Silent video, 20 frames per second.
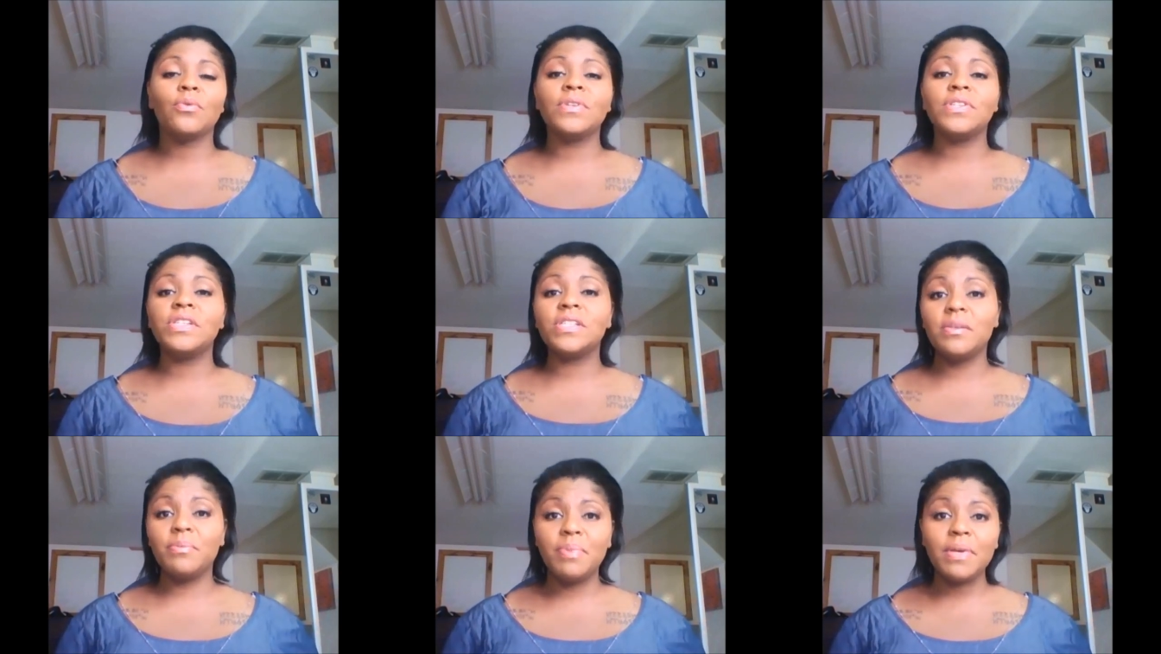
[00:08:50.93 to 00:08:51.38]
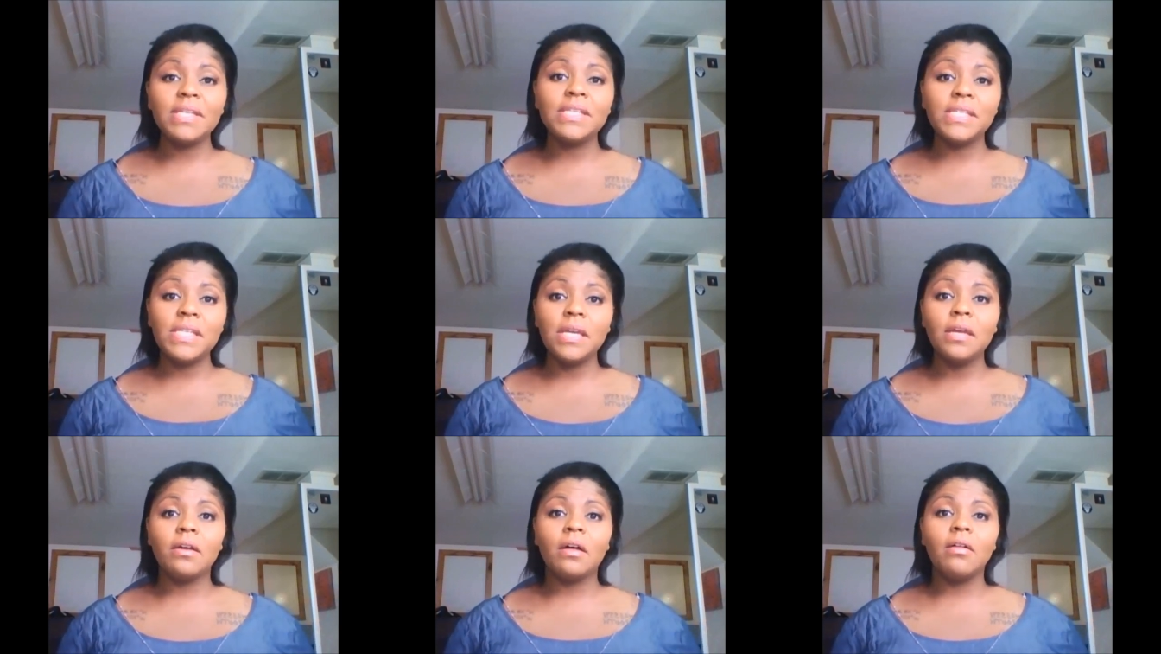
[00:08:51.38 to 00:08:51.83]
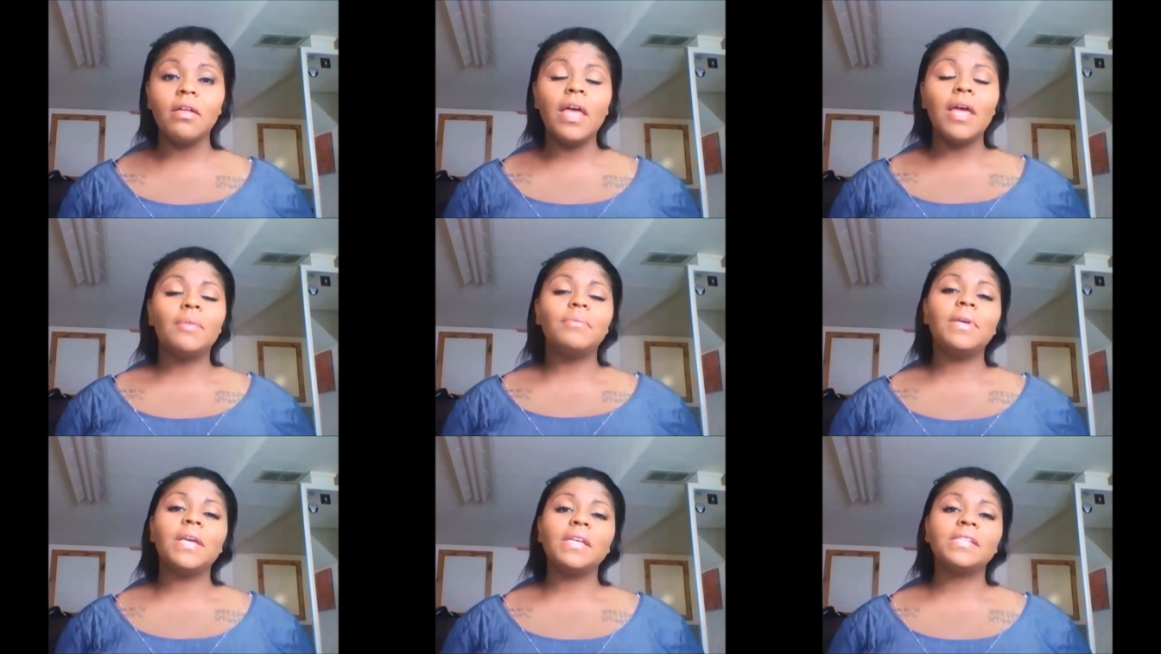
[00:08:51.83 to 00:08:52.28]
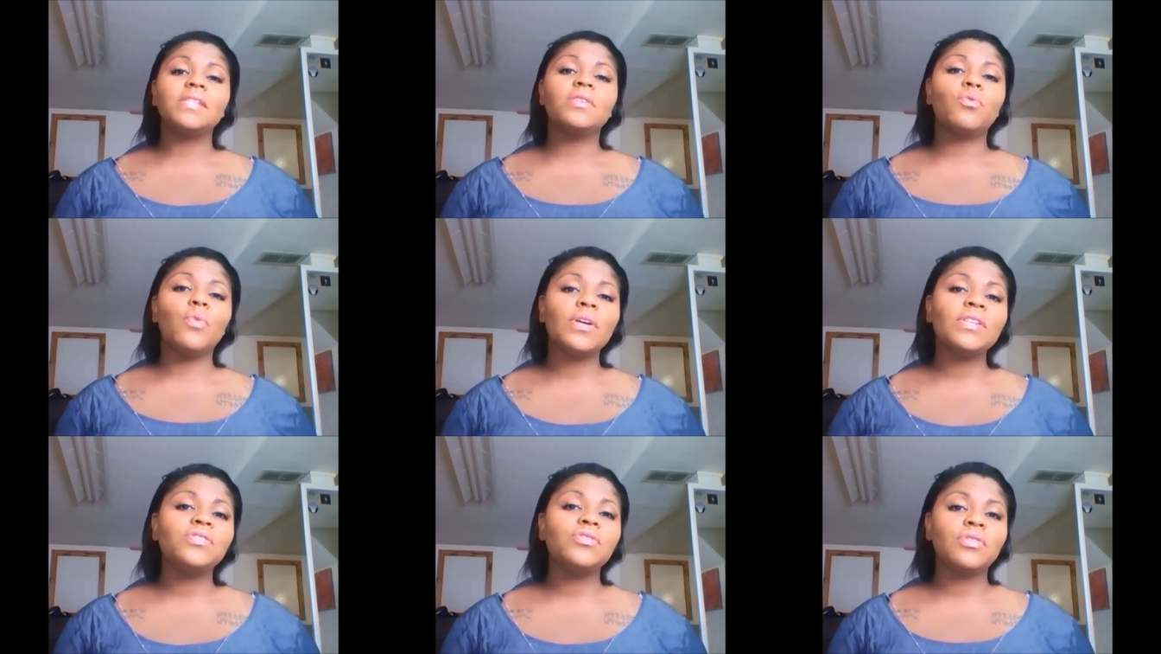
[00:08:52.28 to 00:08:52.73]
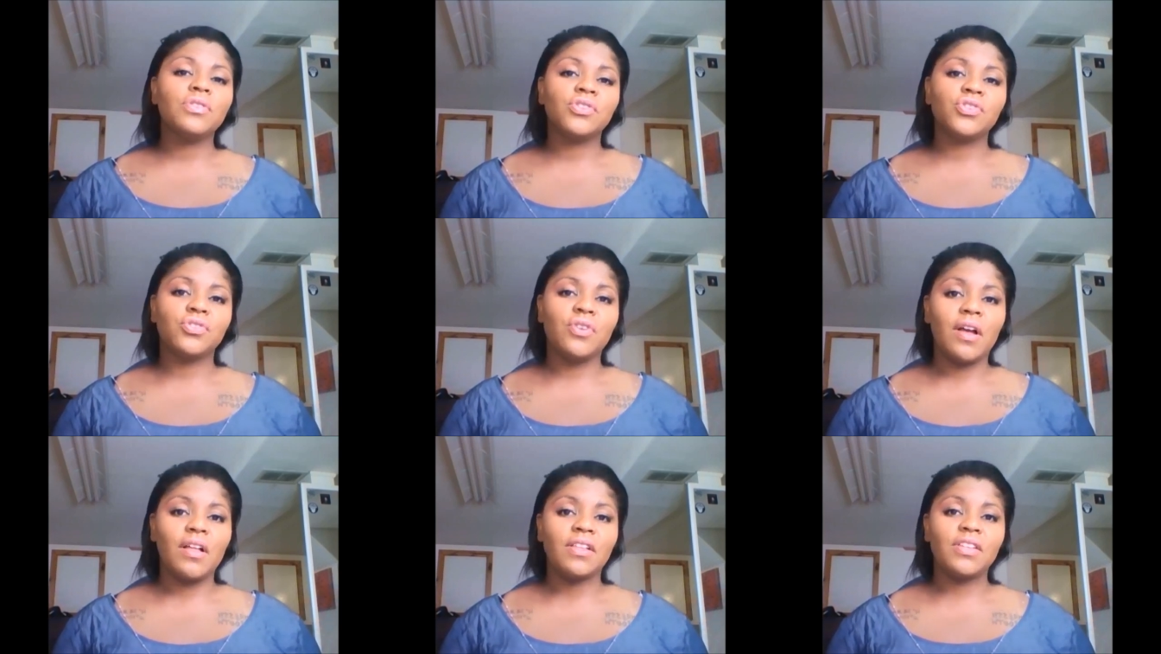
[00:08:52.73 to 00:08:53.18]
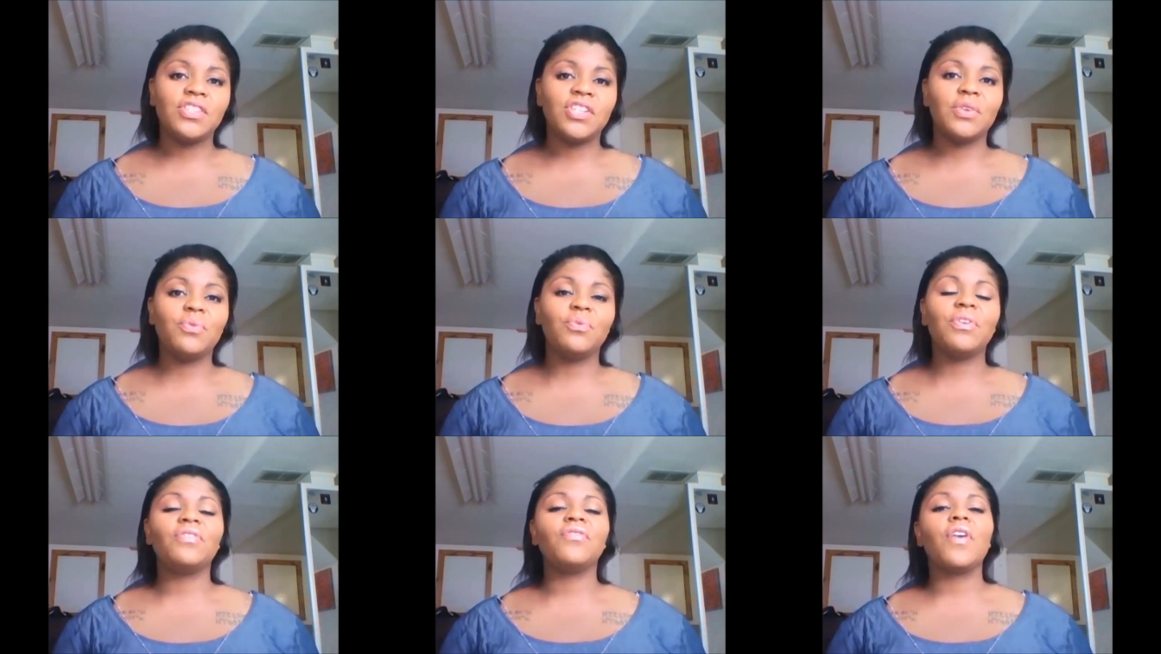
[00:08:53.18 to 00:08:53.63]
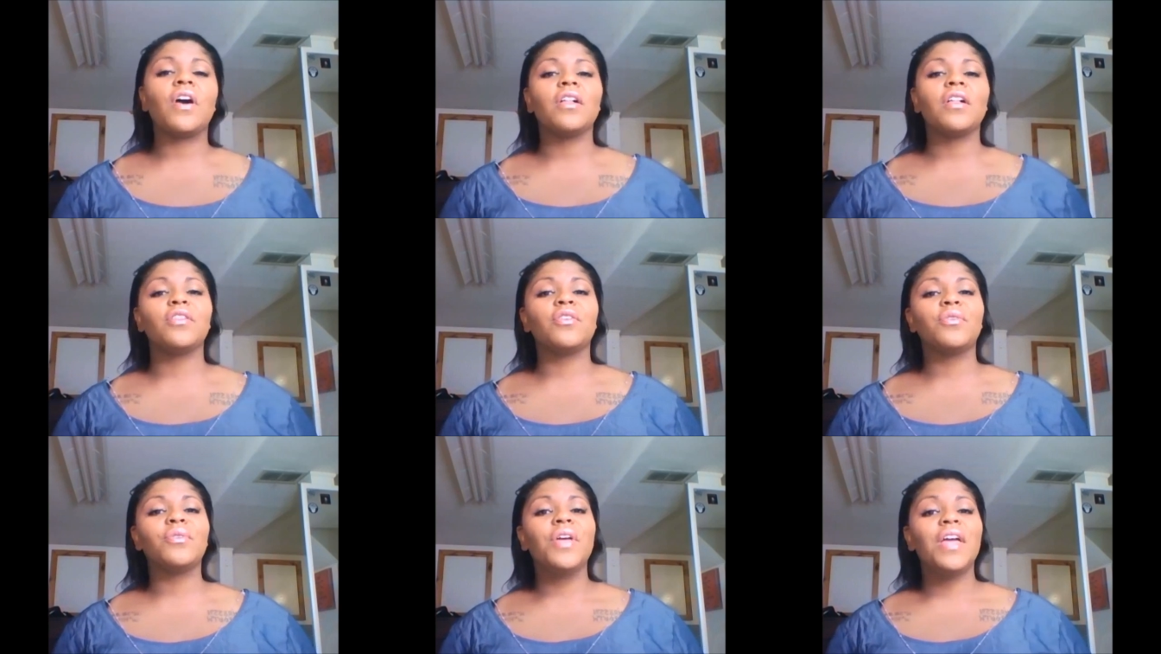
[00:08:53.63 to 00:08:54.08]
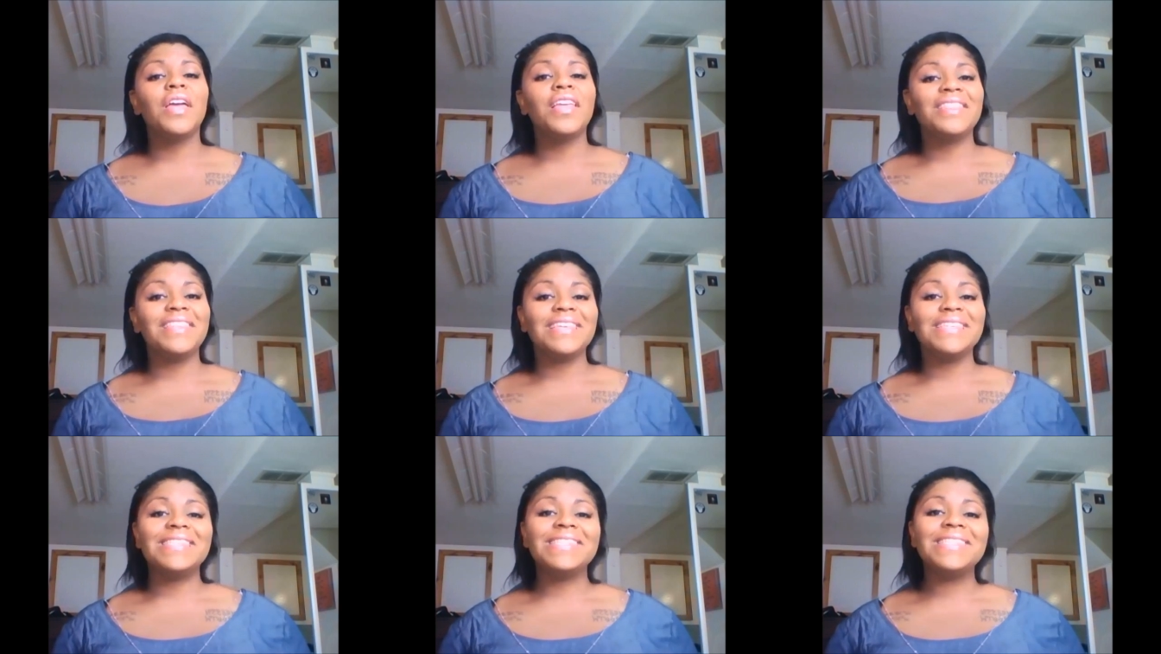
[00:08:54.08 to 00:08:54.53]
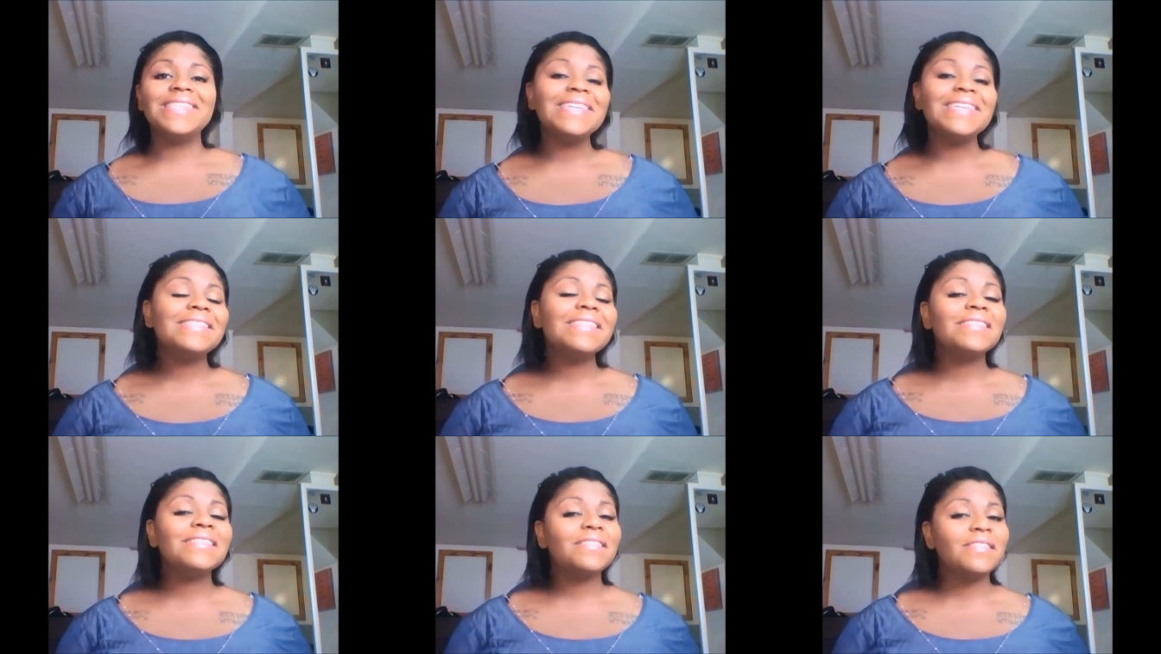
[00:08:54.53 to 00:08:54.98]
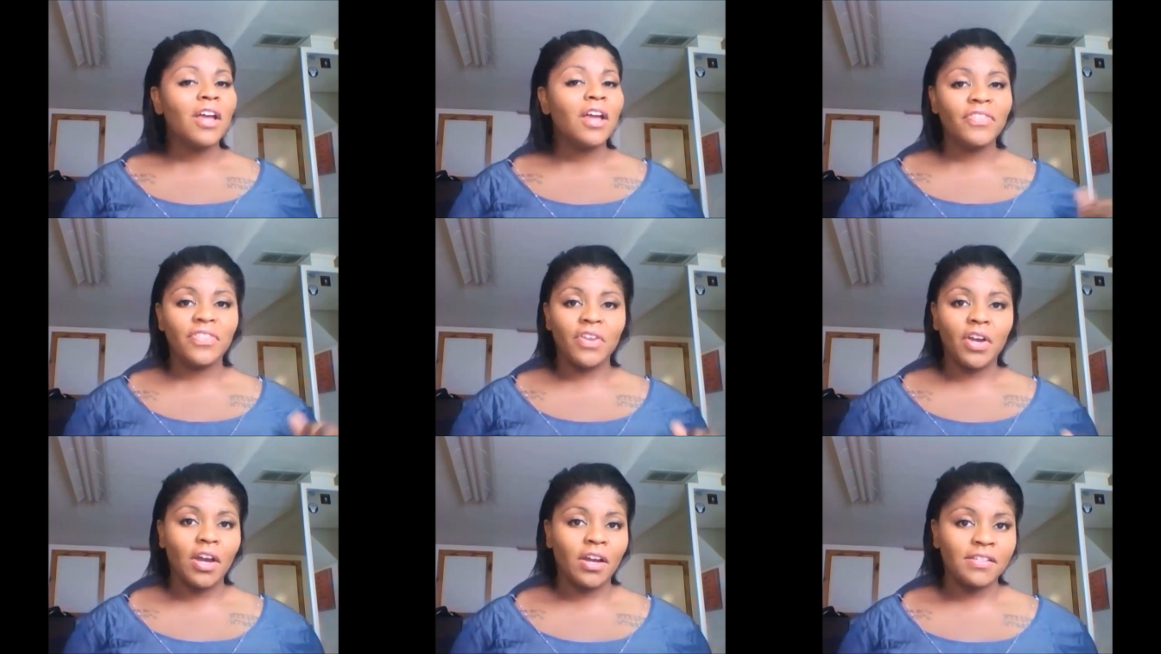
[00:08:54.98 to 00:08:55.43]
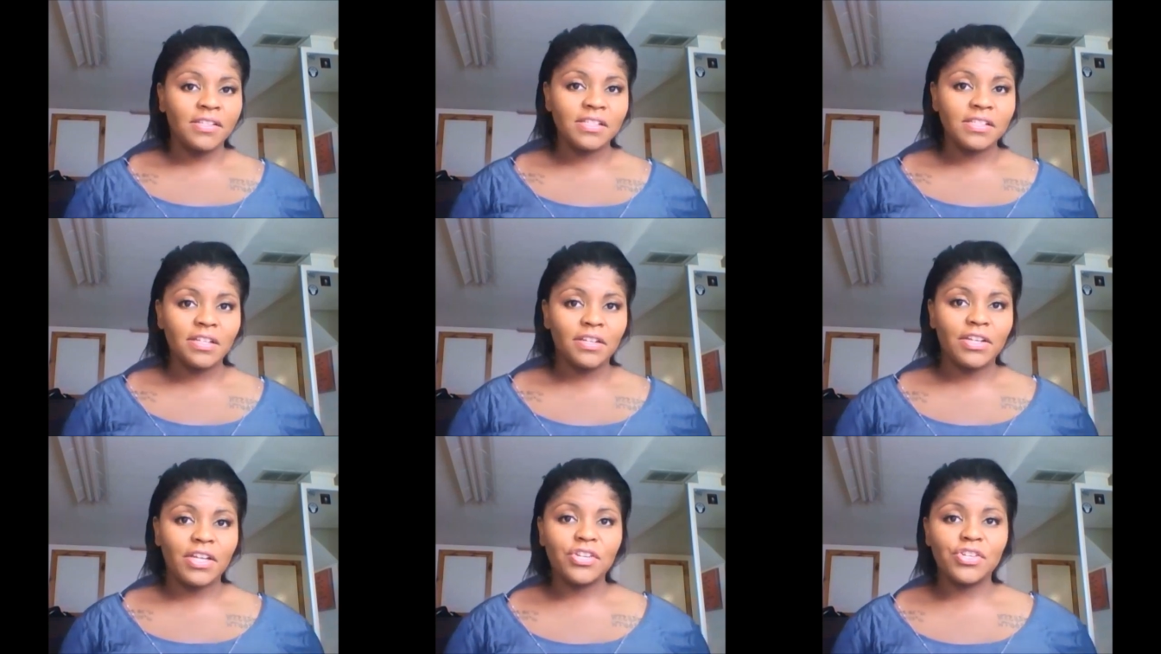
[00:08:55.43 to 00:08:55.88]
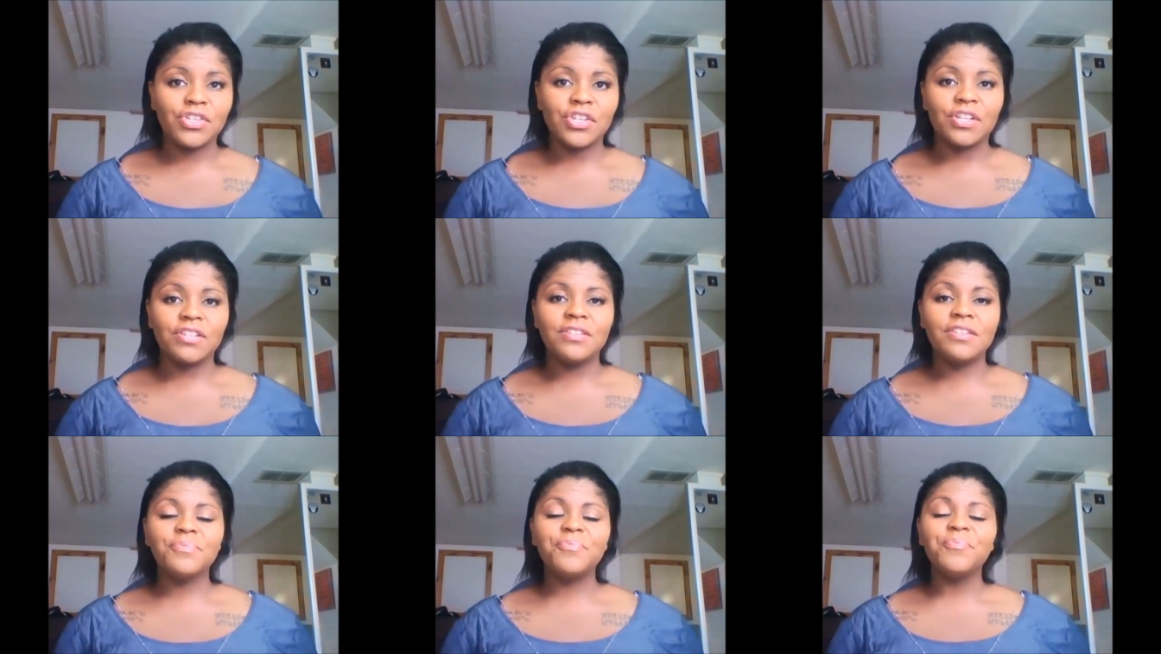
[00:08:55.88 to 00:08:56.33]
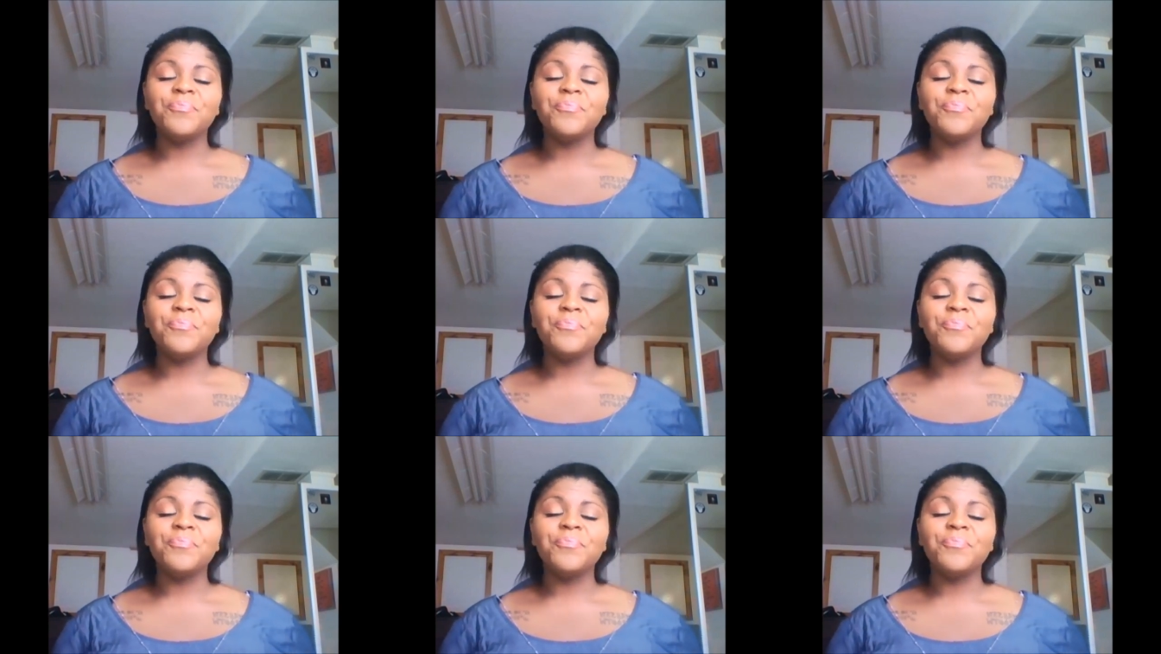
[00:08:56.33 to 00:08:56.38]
which is a big deal because in Western astrology, we follow the seasons, not the constellations.